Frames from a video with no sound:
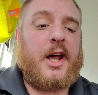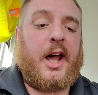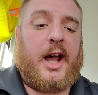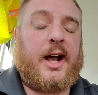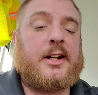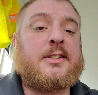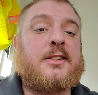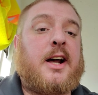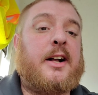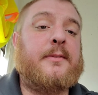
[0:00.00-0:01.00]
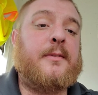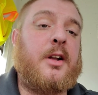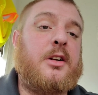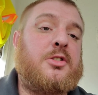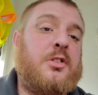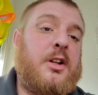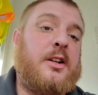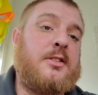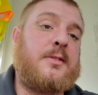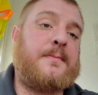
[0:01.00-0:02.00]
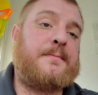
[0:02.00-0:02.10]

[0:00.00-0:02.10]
And it's sad. And it truly is.